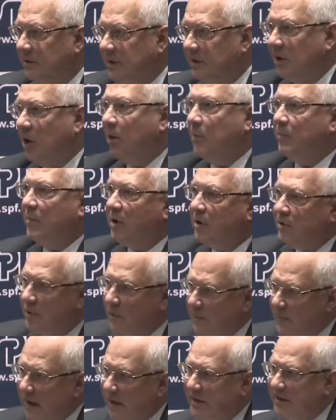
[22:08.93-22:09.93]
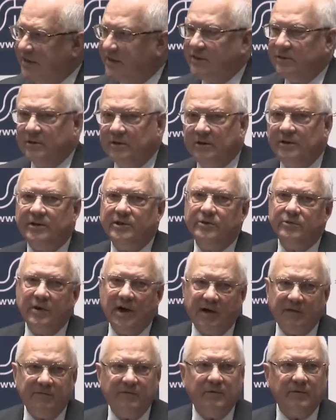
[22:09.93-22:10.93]
And among the Palestinians, you
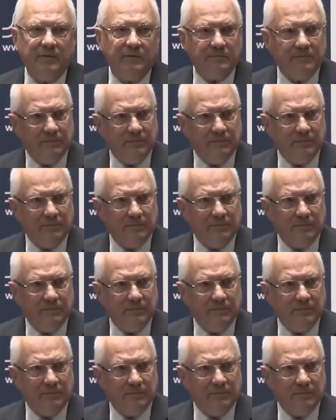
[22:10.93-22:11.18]
have